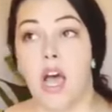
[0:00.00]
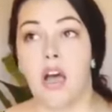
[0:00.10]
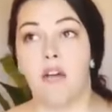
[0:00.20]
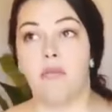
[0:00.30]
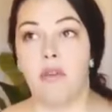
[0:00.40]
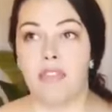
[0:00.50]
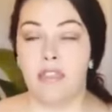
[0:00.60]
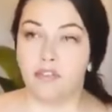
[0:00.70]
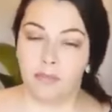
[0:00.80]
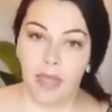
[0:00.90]
And
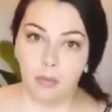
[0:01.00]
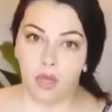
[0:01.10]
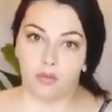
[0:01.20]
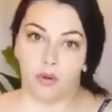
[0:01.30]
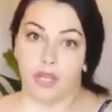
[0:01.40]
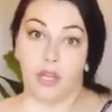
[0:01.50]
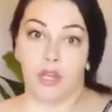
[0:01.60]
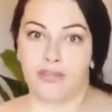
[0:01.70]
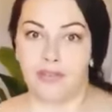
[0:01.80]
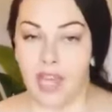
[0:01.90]
then from that point forward, I
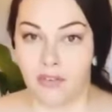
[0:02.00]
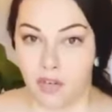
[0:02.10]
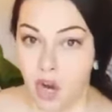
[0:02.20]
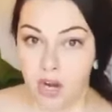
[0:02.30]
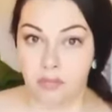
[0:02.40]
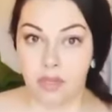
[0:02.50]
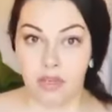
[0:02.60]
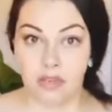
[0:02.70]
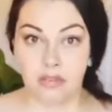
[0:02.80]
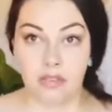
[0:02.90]
couldn't even have it on
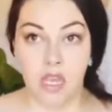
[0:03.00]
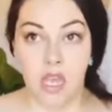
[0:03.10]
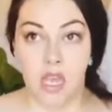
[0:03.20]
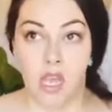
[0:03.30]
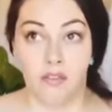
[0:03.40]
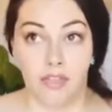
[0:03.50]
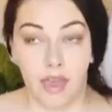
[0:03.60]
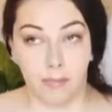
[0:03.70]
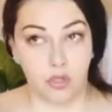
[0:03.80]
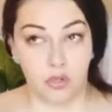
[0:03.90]
because of
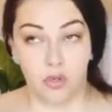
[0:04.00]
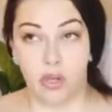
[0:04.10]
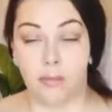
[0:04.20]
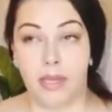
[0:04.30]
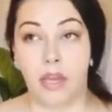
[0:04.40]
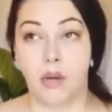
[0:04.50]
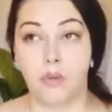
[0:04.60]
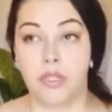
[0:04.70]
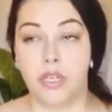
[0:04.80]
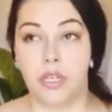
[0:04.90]
the epidural coming
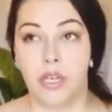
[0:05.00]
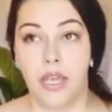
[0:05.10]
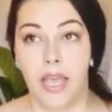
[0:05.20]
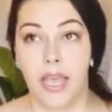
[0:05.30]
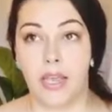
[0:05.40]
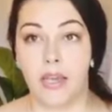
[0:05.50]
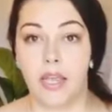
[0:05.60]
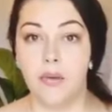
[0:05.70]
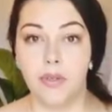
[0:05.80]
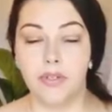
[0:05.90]
out.
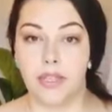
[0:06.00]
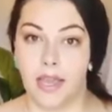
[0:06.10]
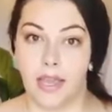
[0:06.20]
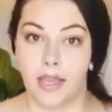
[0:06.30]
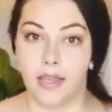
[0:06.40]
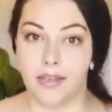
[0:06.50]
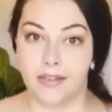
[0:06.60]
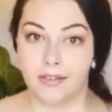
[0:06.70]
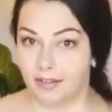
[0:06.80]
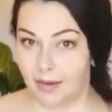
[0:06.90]
And it was a
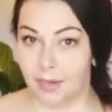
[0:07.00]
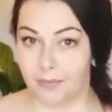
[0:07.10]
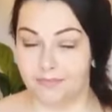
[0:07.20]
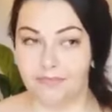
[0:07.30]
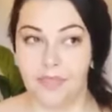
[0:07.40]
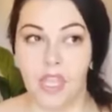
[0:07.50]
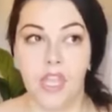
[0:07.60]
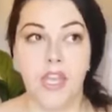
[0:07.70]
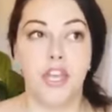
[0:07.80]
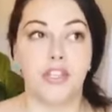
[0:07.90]
nightmare.
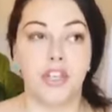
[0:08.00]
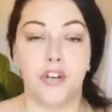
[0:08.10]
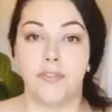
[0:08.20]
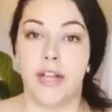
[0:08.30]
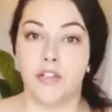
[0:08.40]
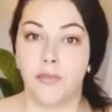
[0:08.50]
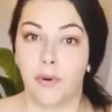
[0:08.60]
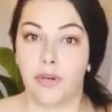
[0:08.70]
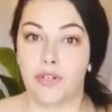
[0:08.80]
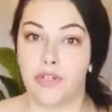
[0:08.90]
So flash
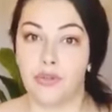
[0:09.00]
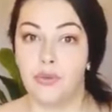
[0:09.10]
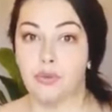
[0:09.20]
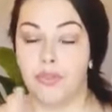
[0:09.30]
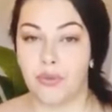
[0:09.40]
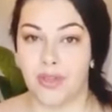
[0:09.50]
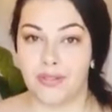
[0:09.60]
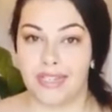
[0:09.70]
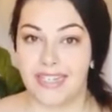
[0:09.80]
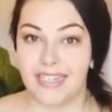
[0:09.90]
forward to
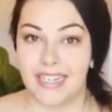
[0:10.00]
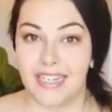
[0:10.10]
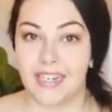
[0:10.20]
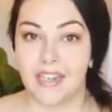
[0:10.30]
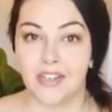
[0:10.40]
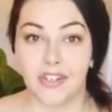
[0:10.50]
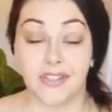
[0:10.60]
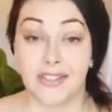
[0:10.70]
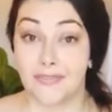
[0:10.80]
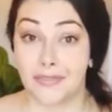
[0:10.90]
2018,
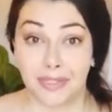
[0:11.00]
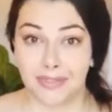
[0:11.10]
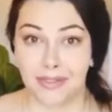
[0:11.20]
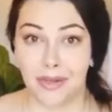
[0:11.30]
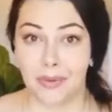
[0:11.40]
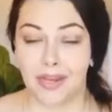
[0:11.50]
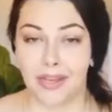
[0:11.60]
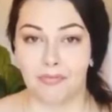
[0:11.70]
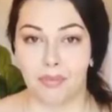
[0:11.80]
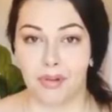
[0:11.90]
just 7 months ago when I
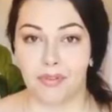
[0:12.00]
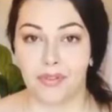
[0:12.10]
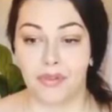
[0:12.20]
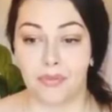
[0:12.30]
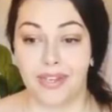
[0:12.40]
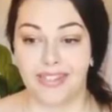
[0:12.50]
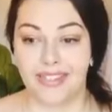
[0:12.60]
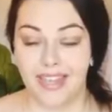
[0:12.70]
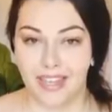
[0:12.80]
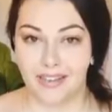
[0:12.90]
gave birth to my
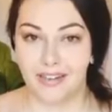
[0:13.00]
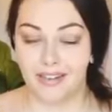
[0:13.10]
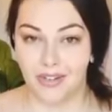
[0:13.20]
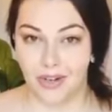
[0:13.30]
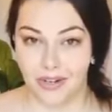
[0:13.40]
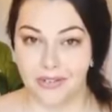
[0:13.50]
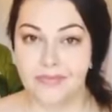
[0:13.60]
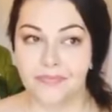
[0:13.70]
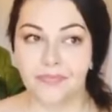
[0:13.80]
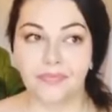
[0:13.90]
second
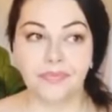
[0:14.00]
daughter.